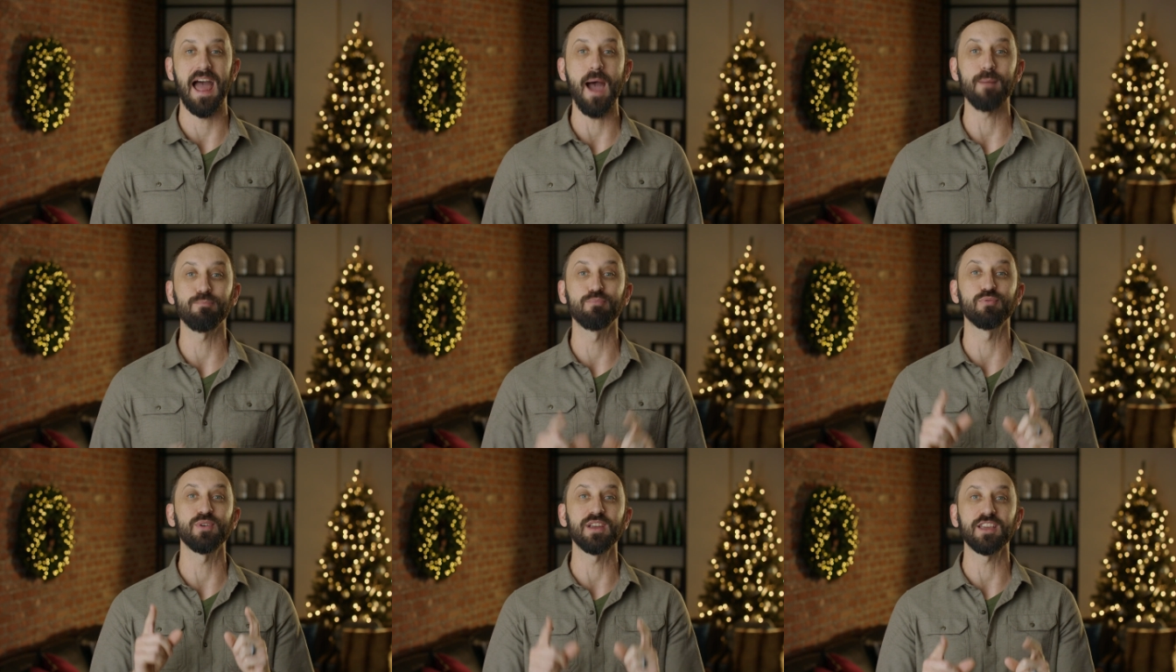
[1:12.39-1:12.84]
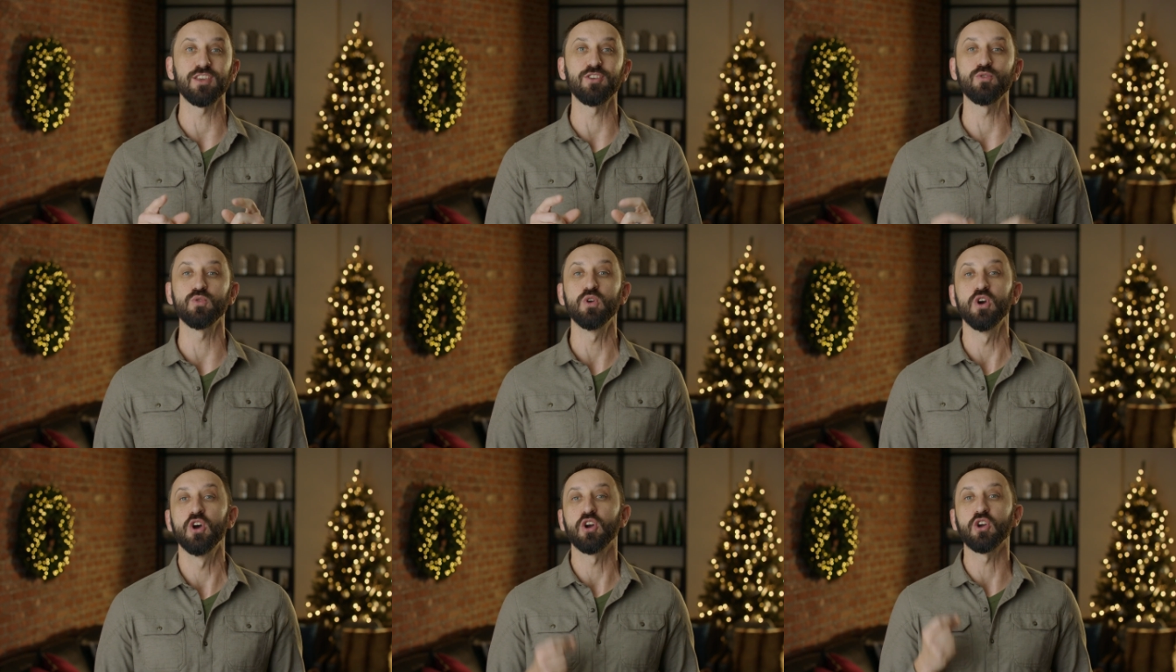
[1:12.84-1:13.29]
I bring
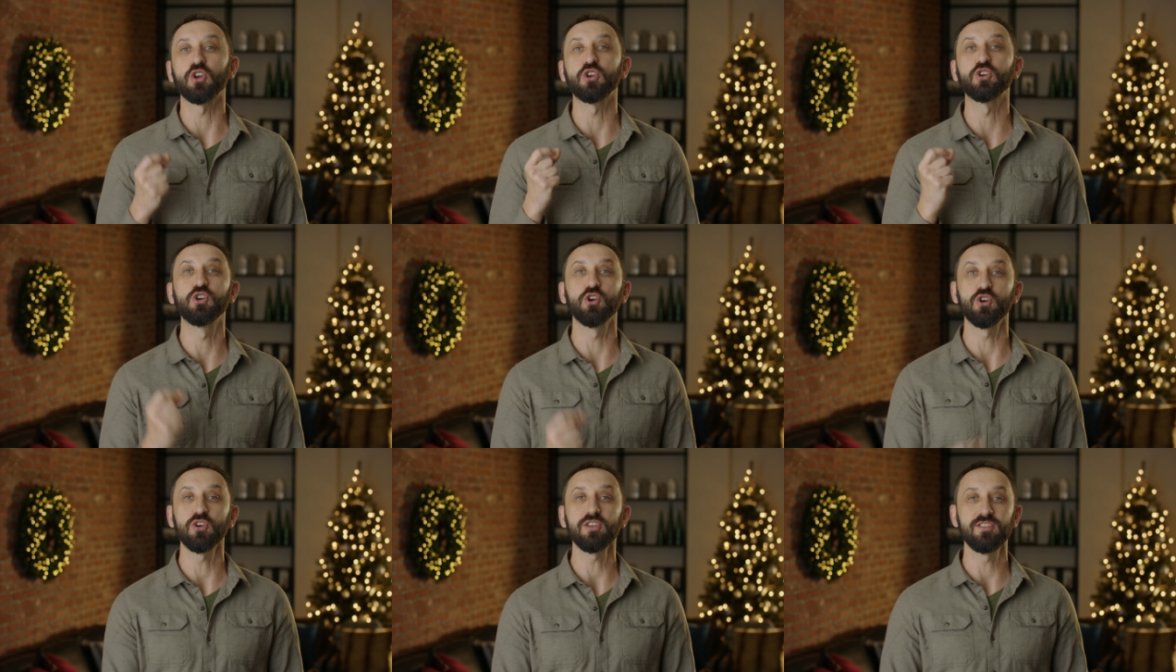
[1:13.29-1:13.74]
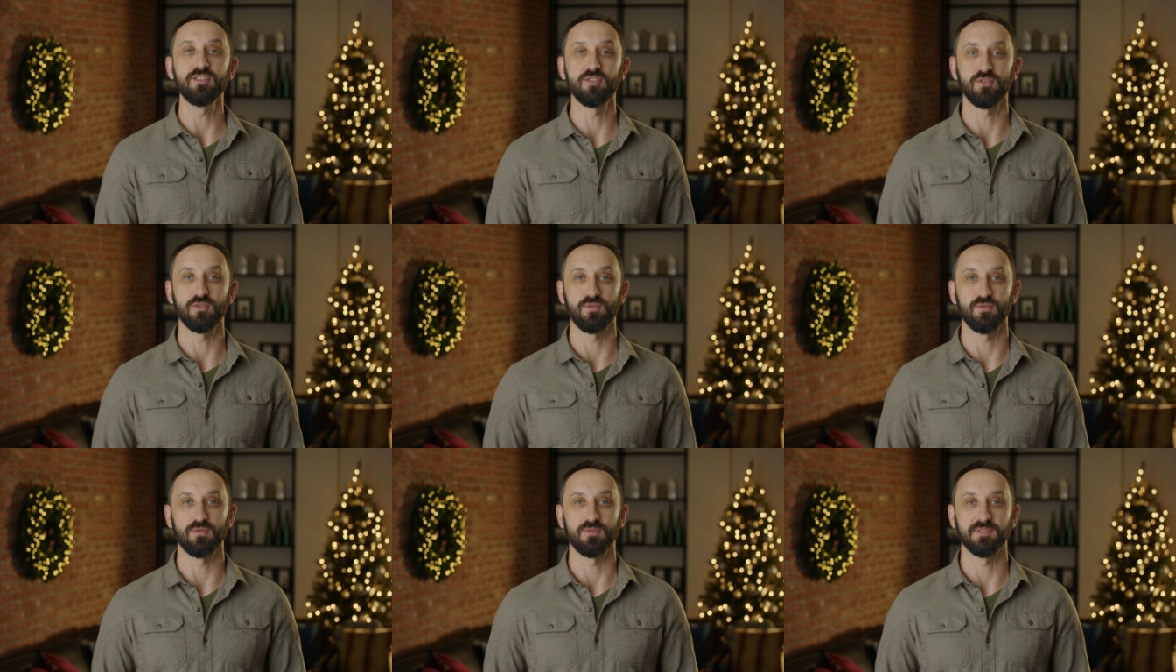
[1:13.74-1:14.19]
you good
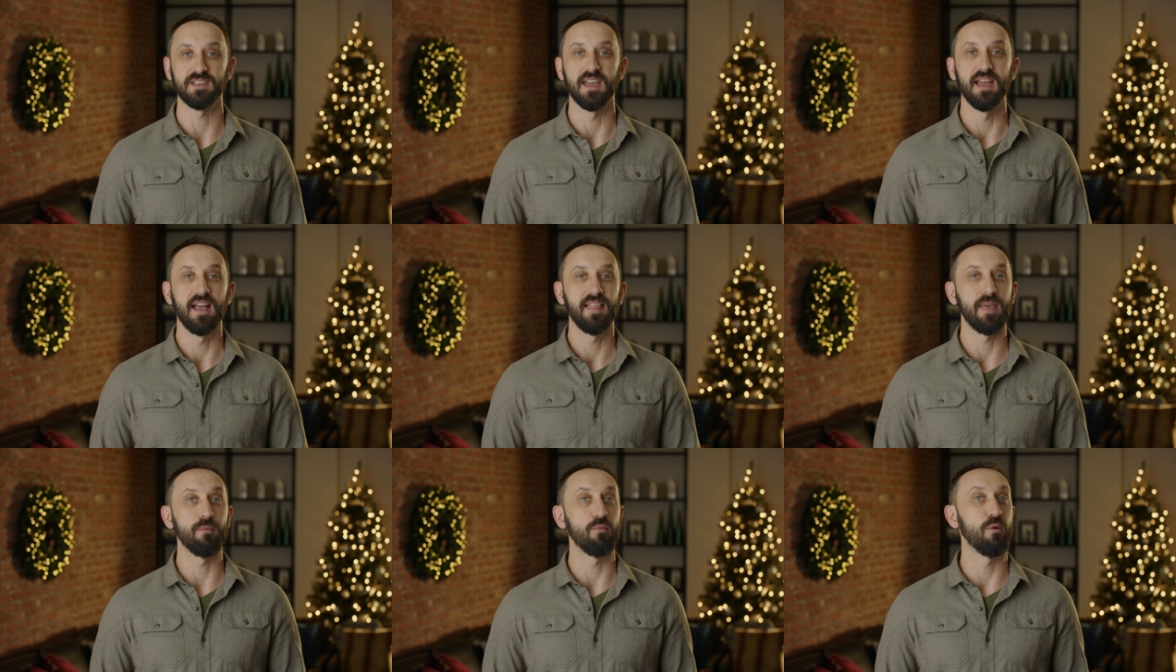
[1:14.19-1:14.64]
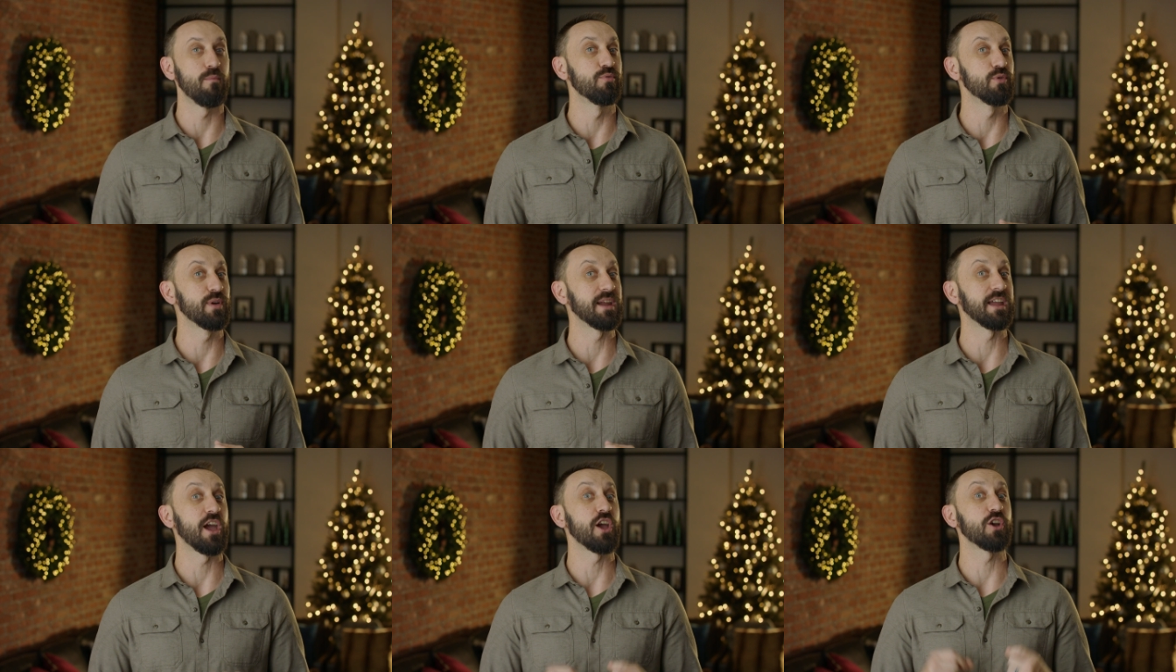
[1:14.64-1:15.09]
news that will
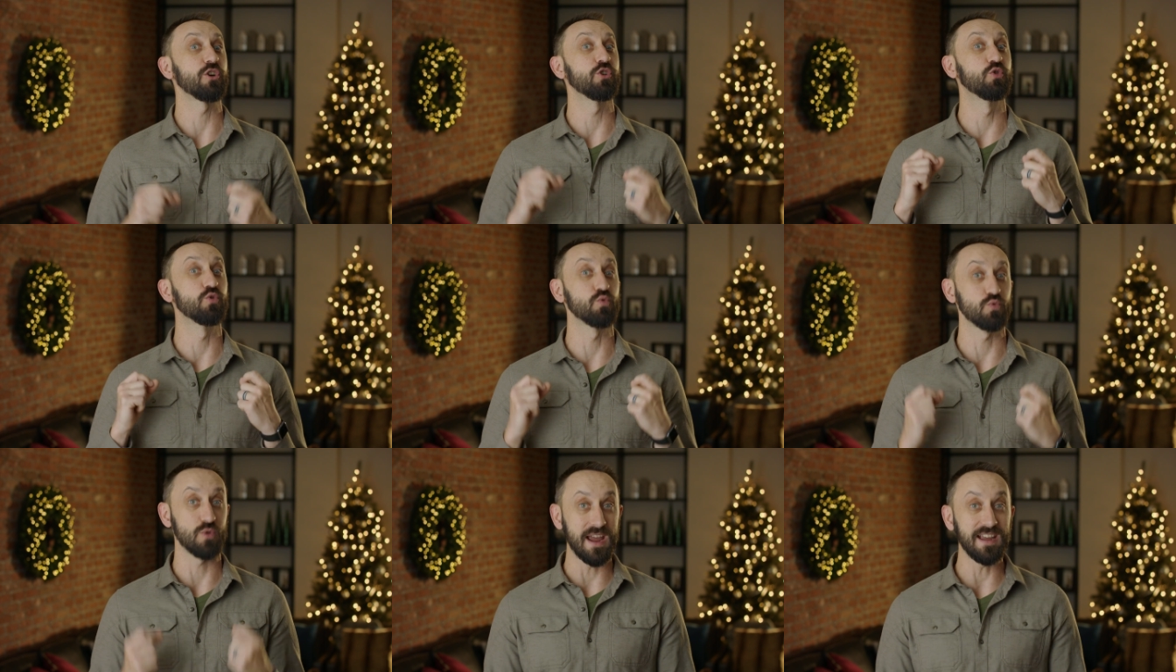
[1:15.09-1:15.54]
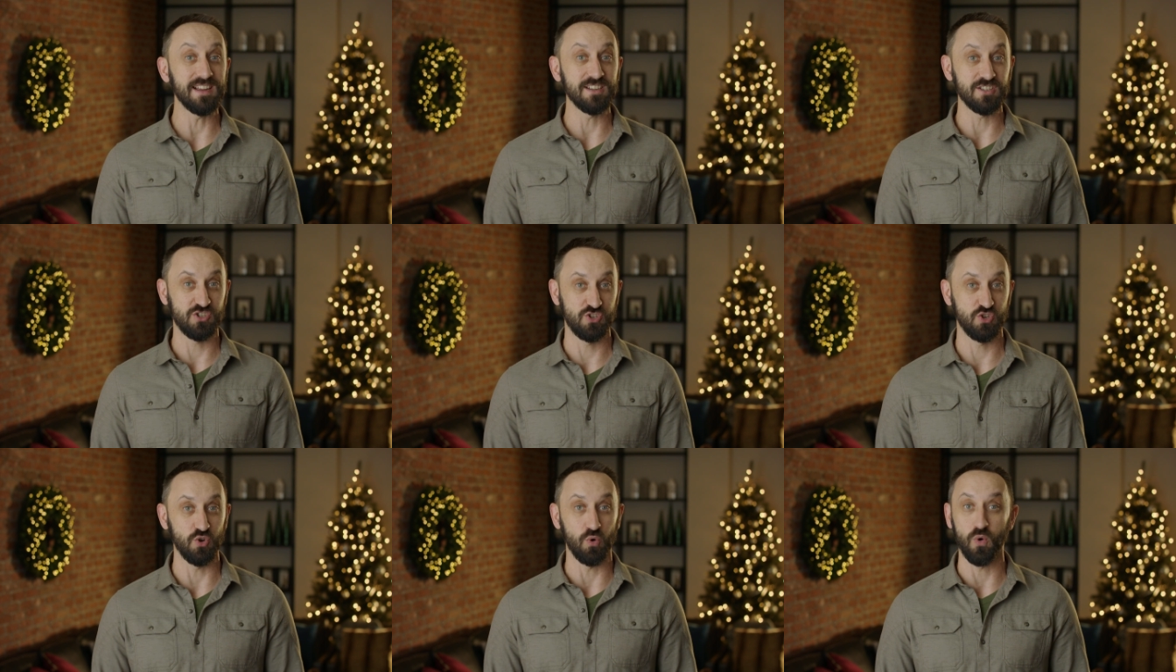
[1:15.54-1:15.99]
bring
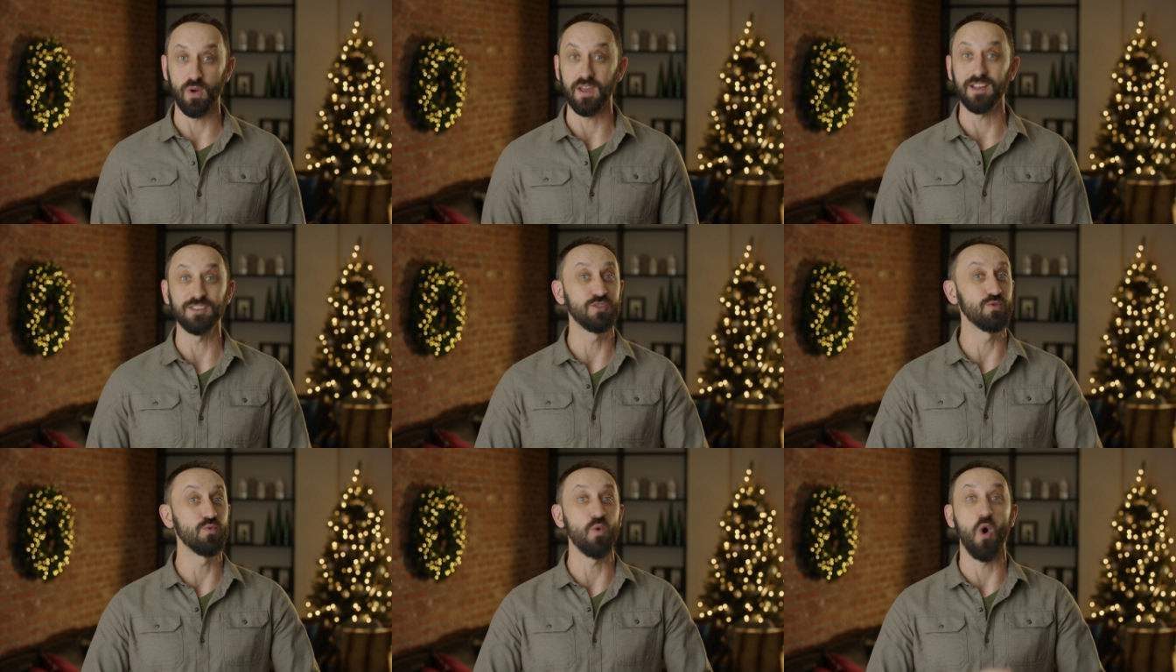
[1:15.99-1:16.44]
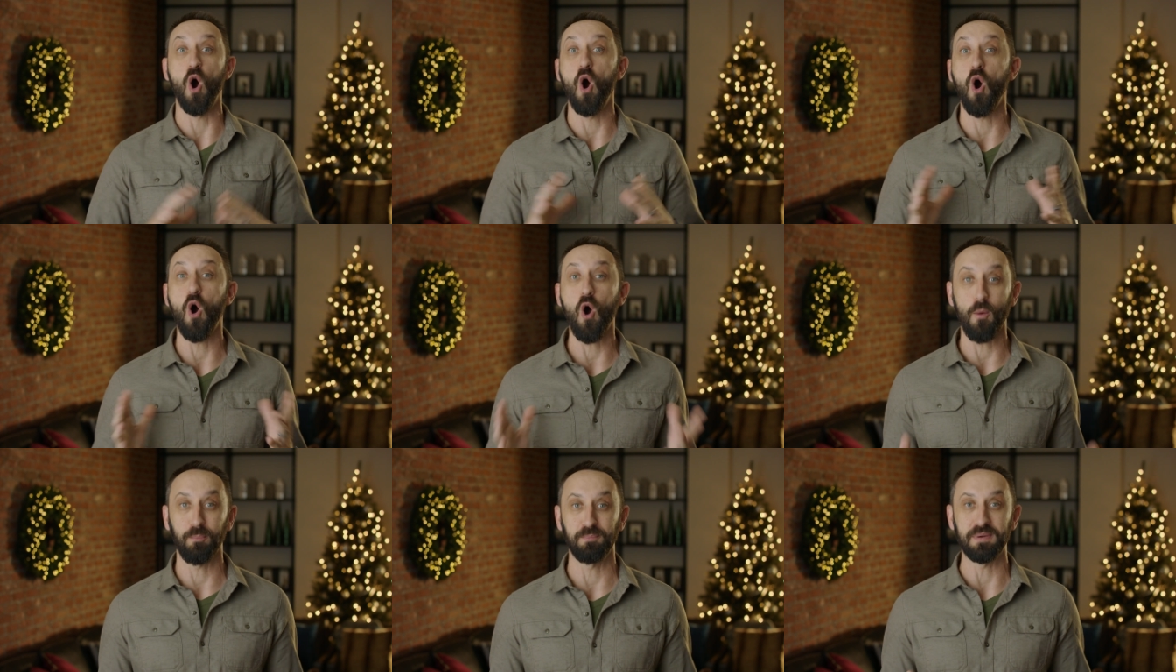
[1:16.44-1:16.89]
great joy to
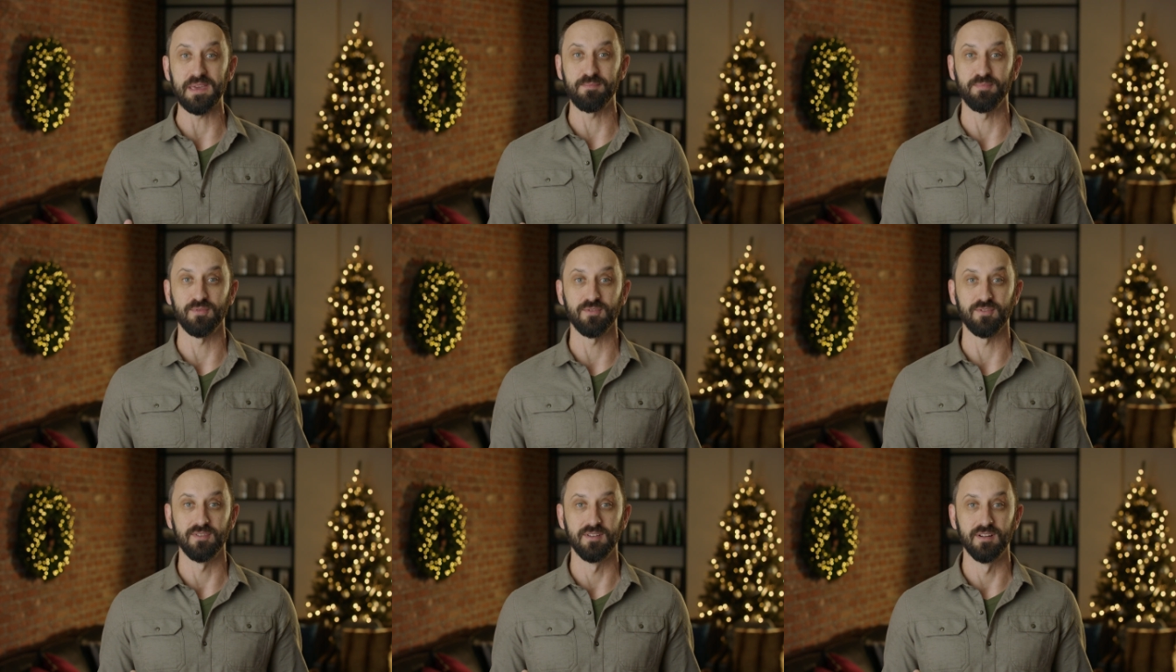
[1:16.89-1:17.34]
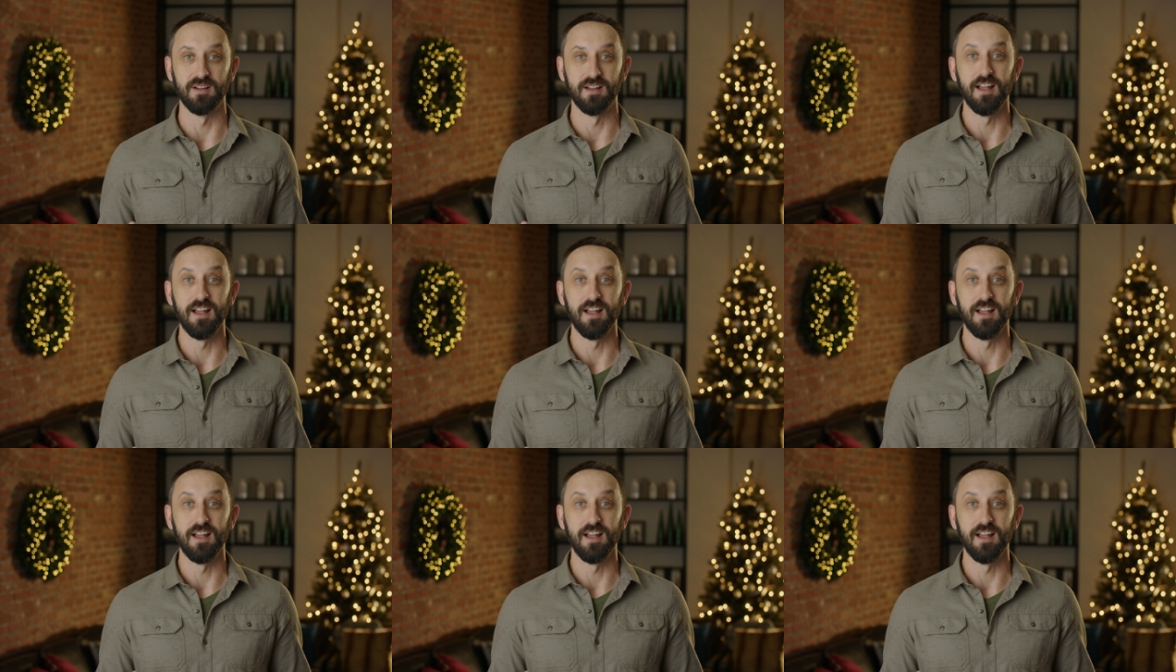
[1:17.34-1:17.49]
all people.